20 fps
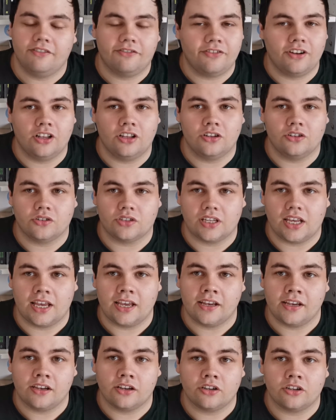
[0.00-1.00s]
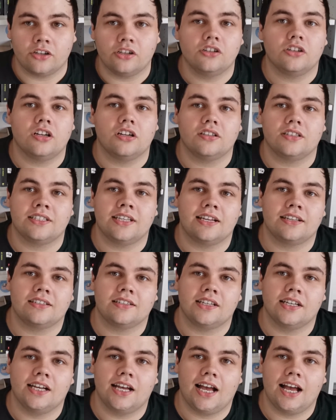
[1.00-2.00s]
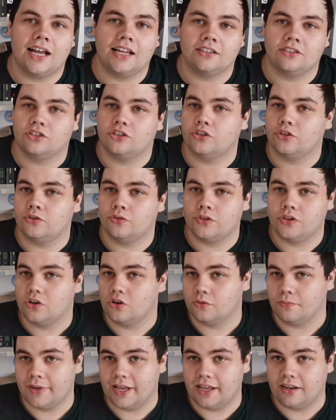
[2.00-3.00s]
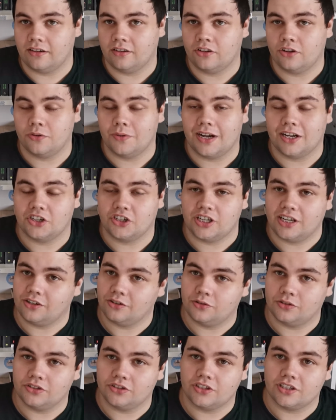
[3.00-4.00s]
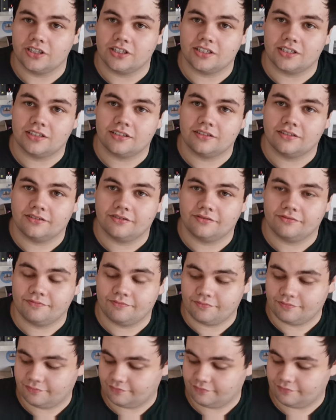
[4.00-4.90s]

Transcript: and it follows a girl called Tessa and 2 young men who are shadow hunters.